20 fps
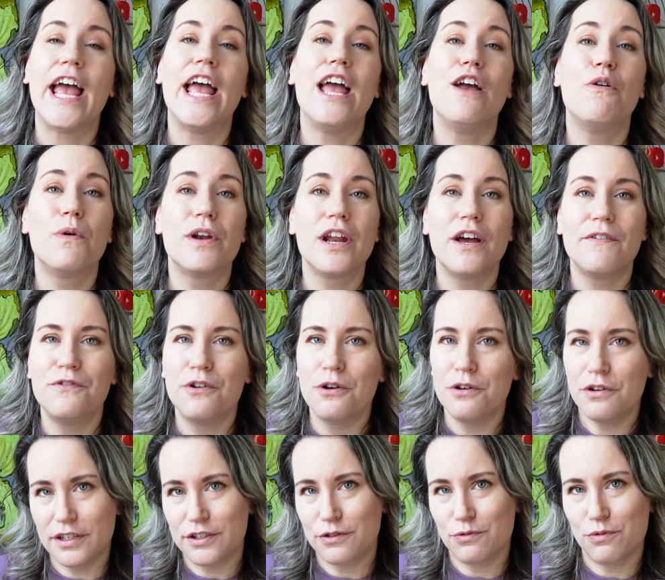And what I've
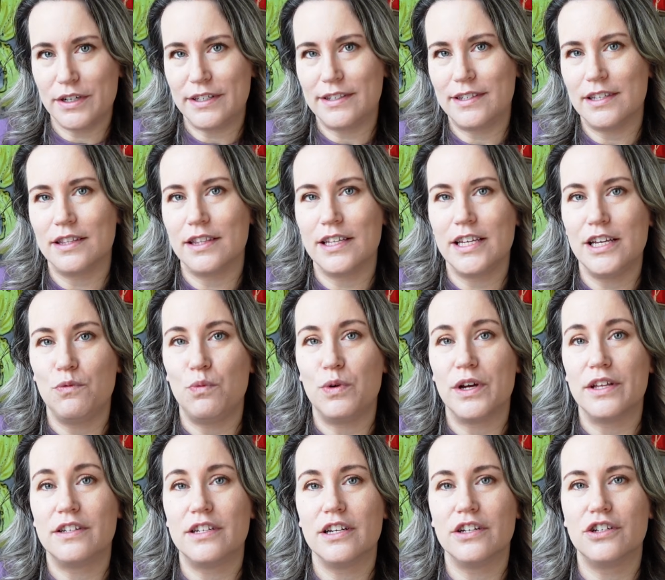noticed recently
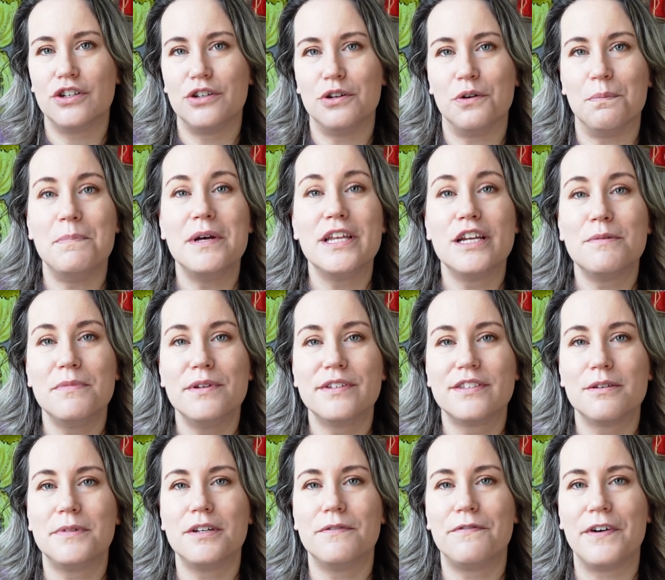with digital
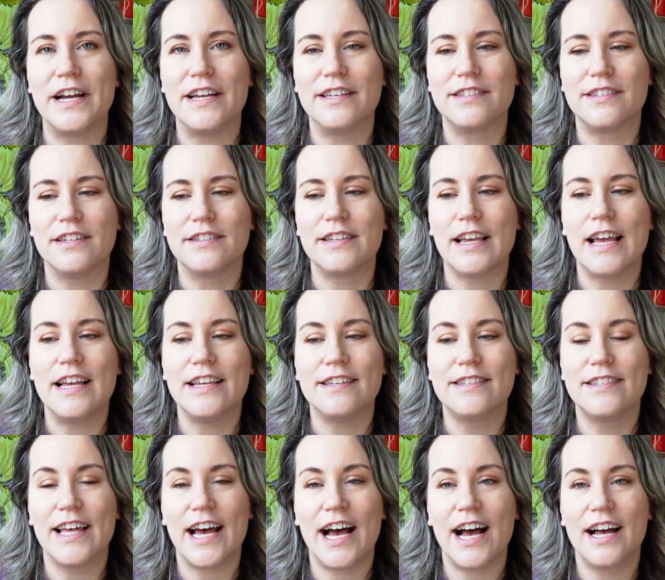minimalism devices is
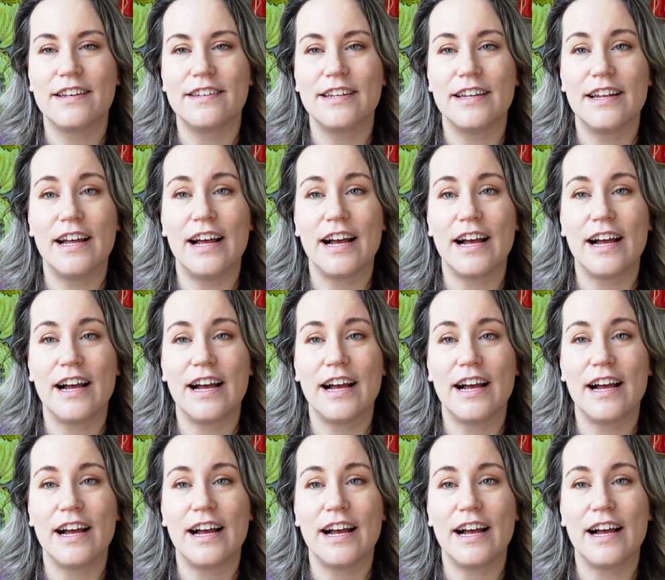that